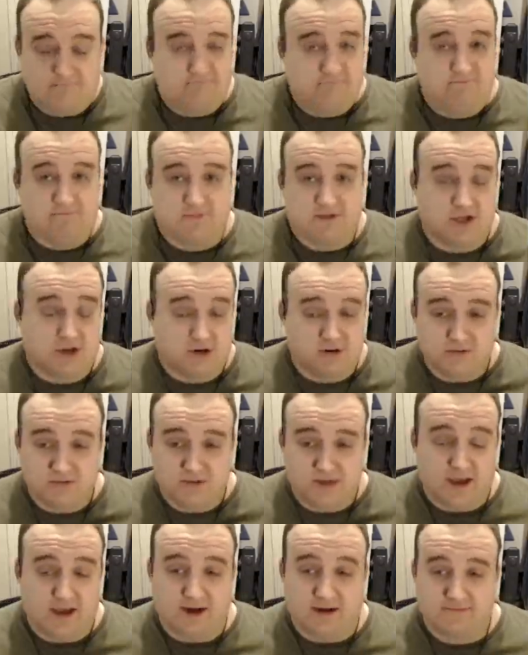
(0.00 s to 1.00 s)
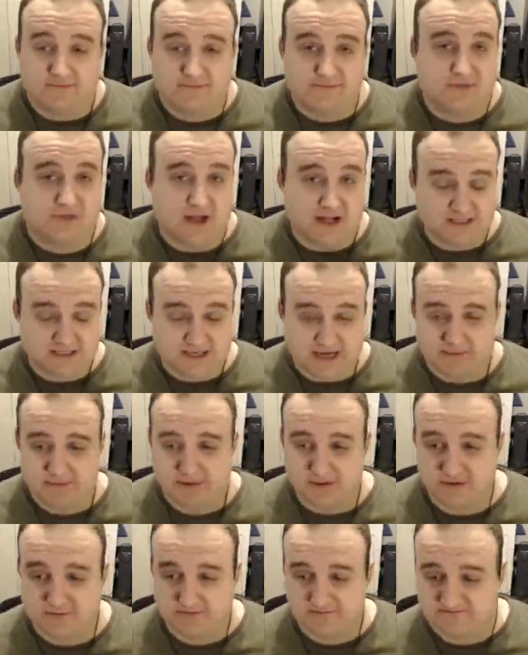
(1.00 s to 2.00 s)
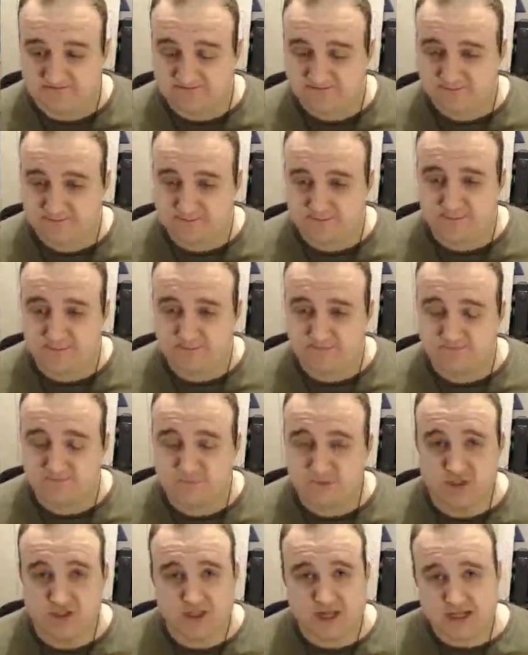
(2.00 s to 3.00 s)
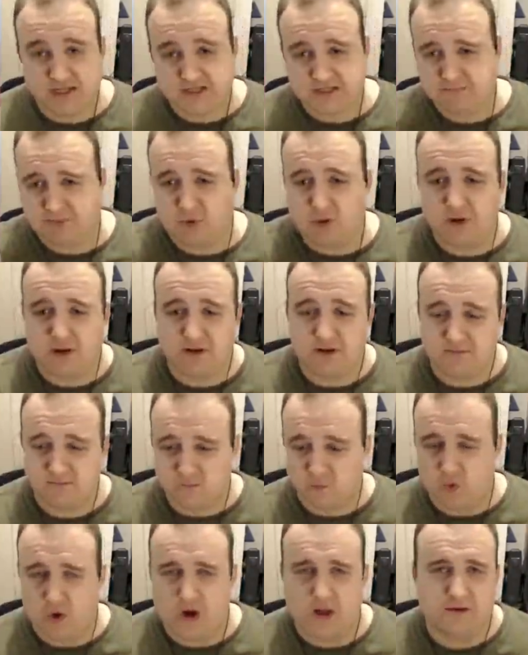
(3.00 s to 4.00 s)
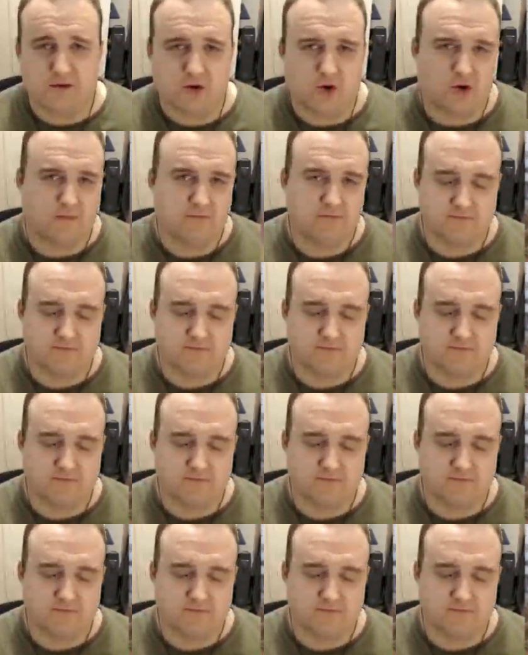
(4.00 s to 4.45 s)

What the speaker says: So yeah, that's happened. So that's point 1, or